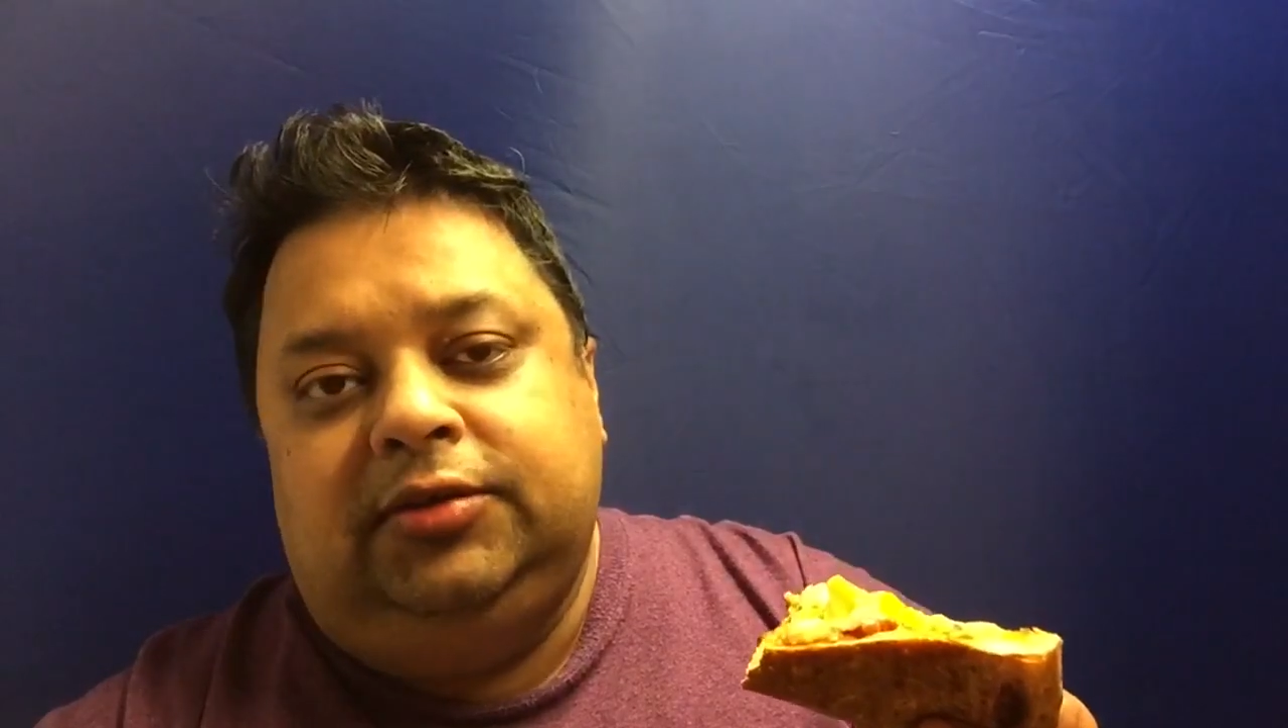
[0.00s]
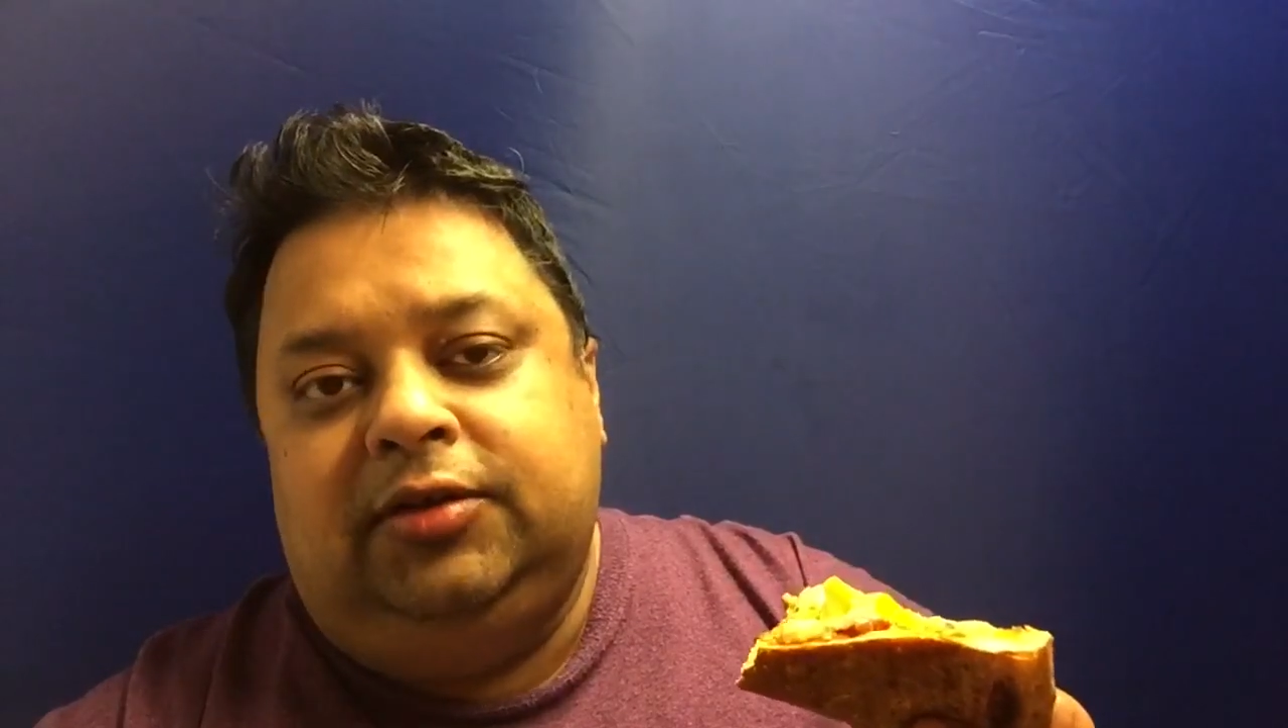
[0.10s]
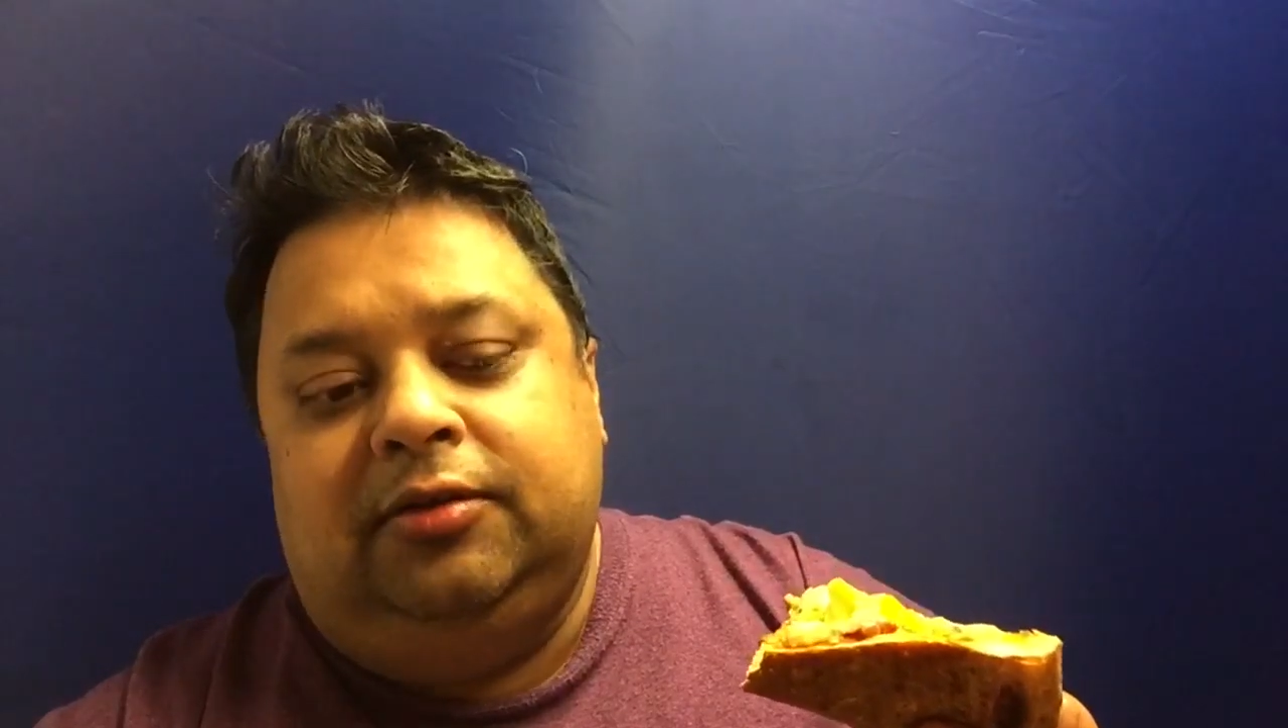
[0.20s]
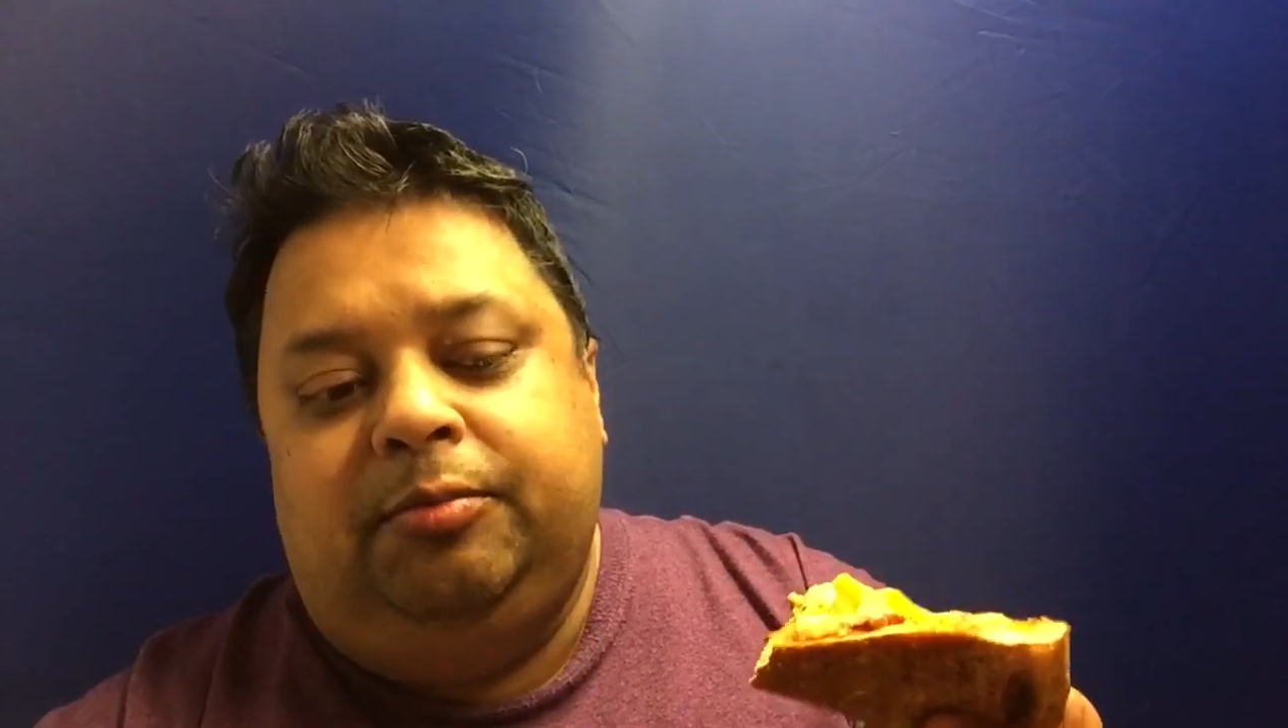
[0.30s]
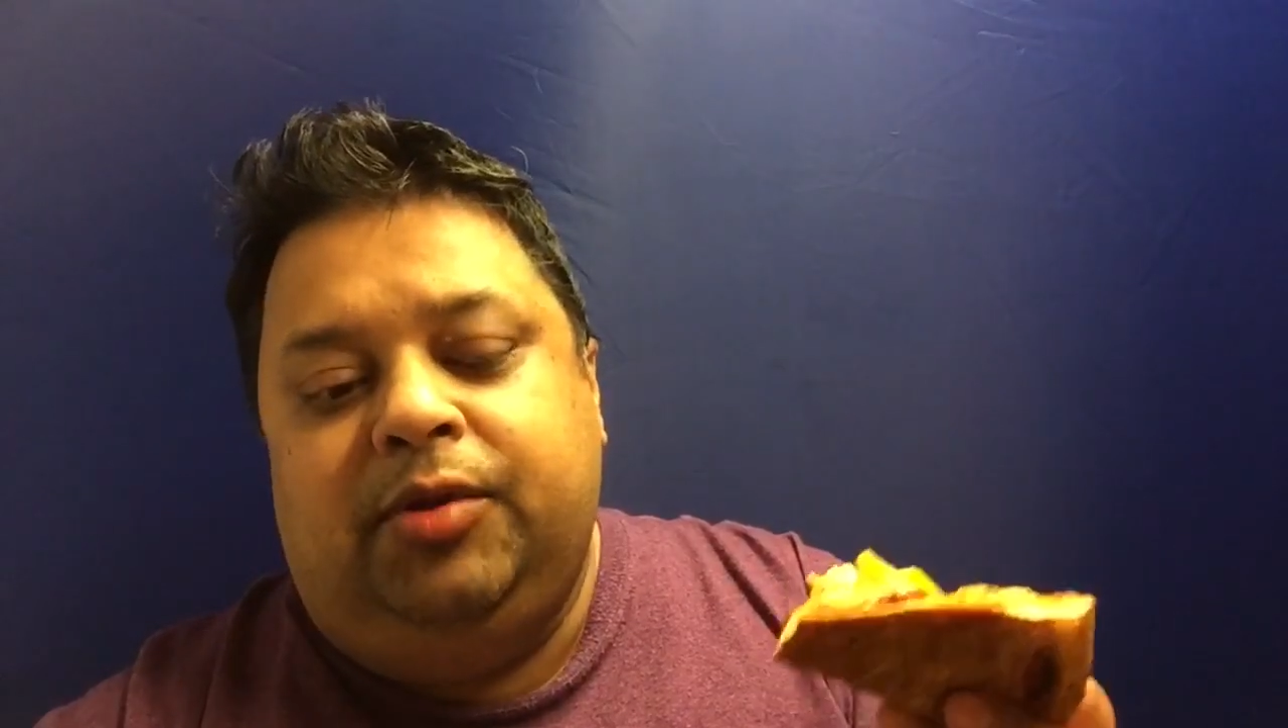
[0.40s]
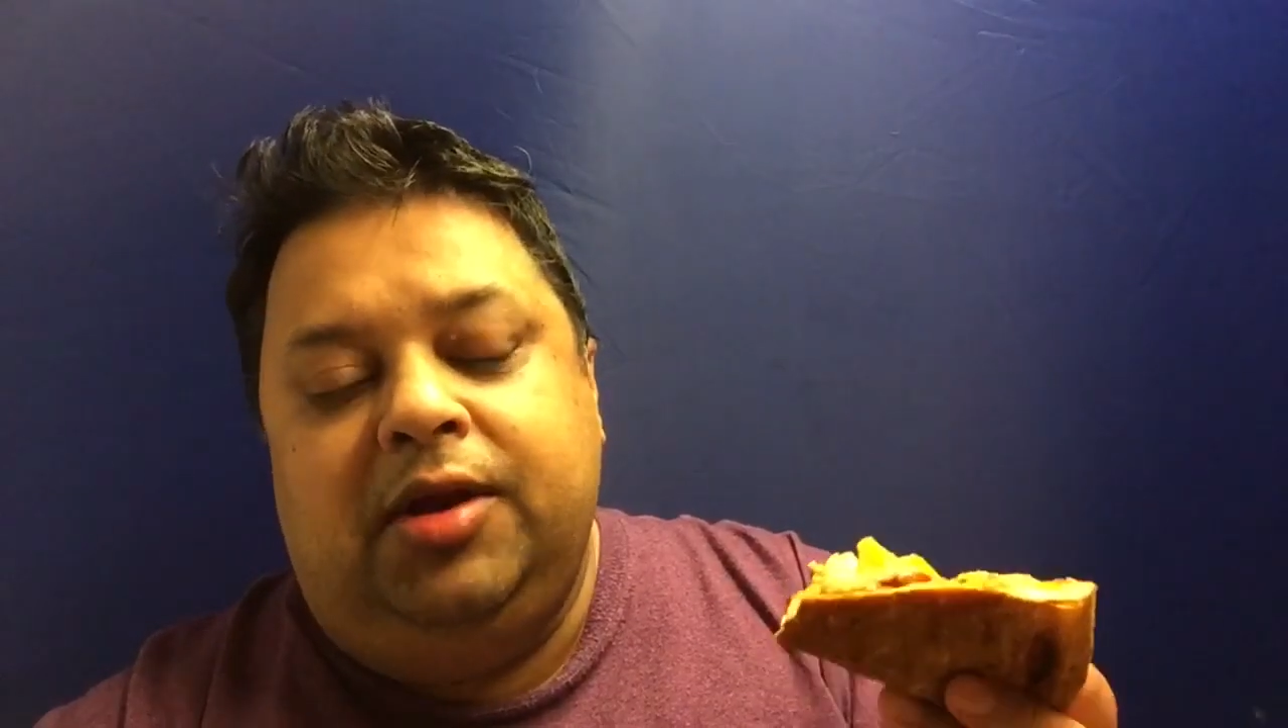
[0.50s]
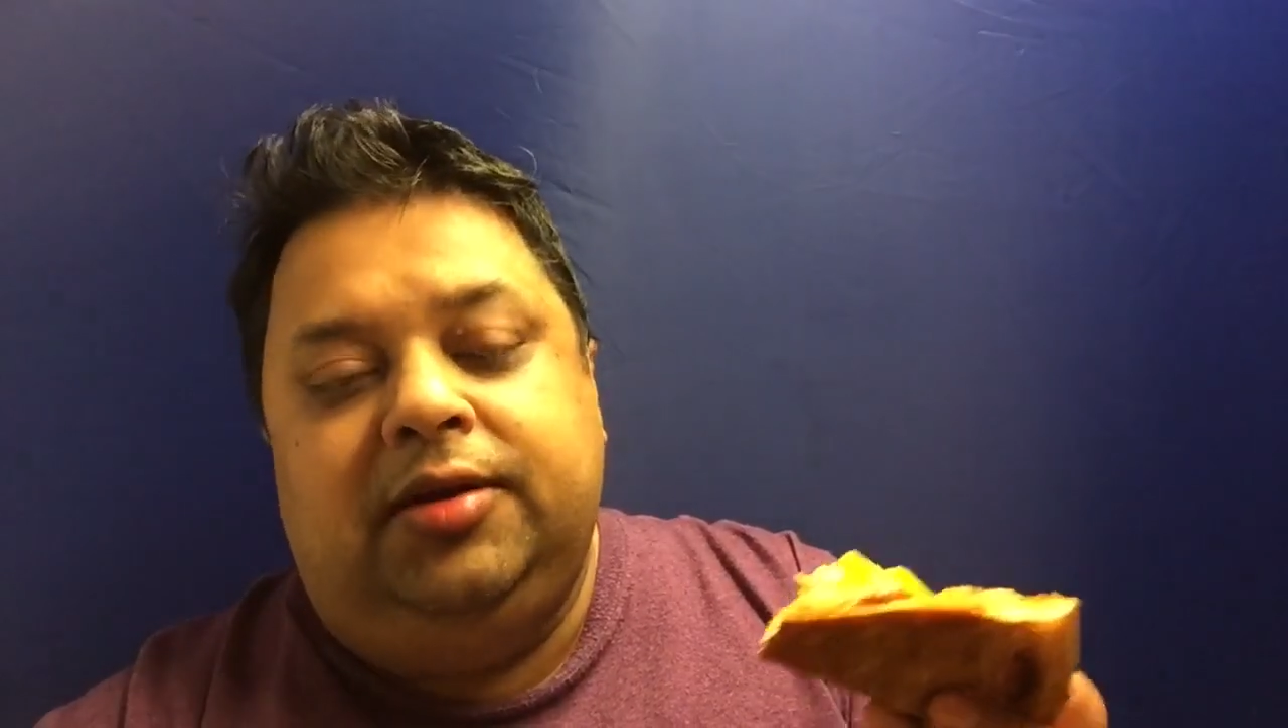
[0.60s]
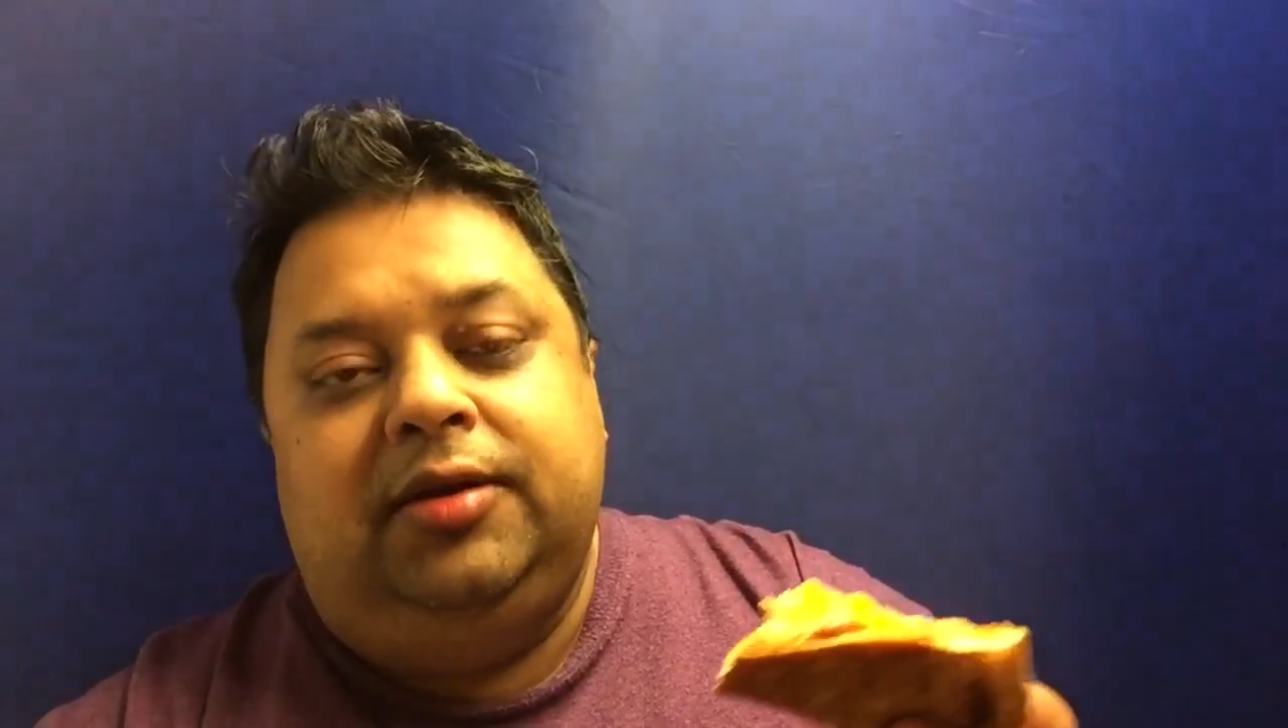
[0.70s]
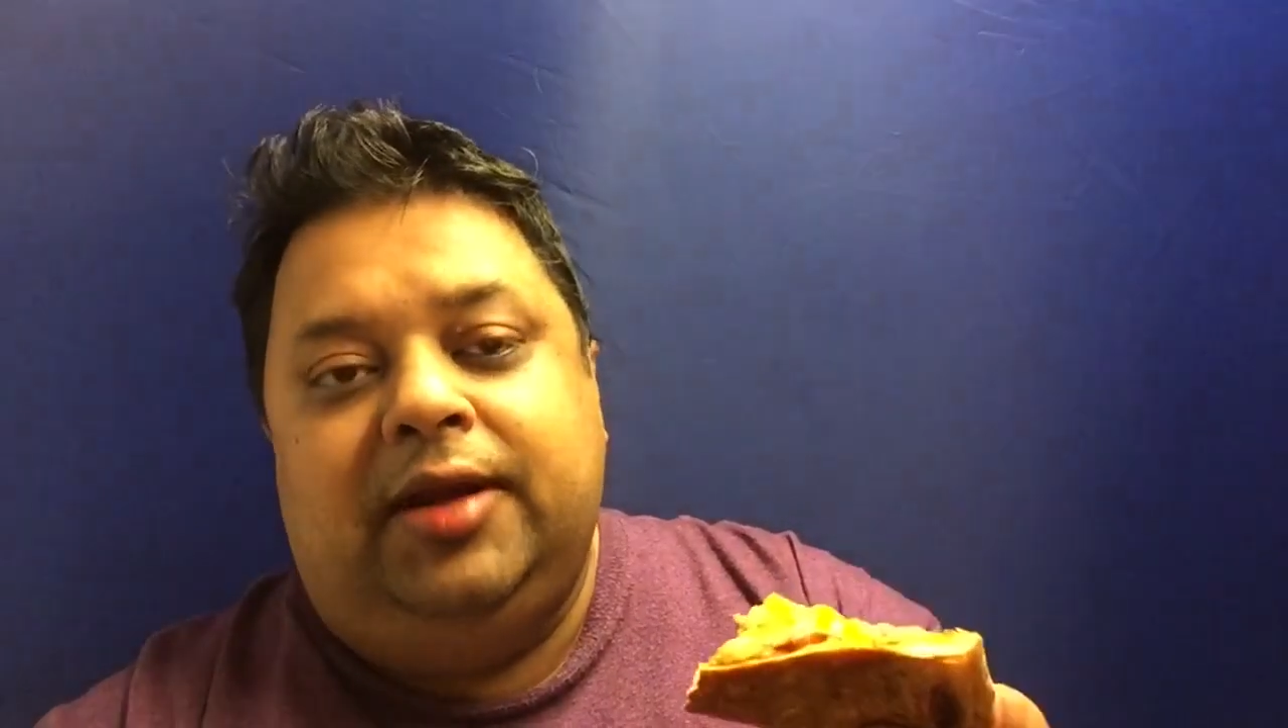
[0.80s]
You know, but